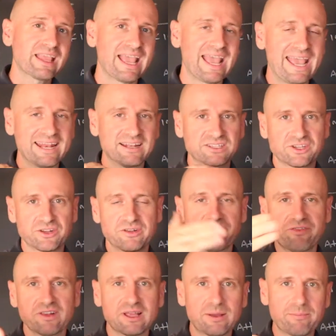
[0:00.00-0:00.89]
and it's going
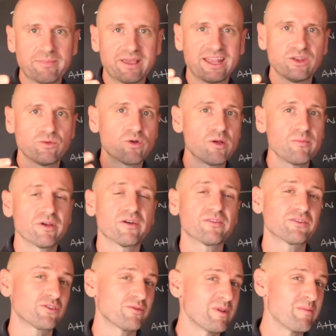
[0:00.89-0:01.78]
to fill up and you won't be
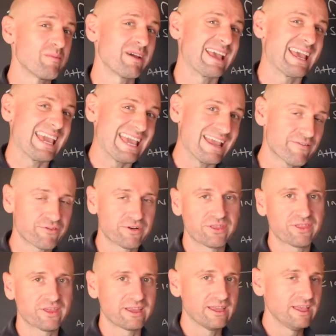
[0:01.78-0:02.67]
able to remember
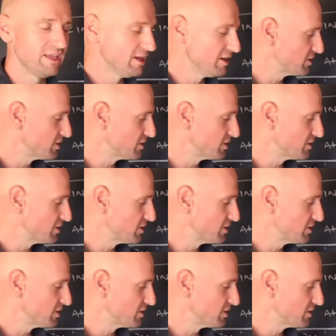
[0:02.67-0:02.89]
everything.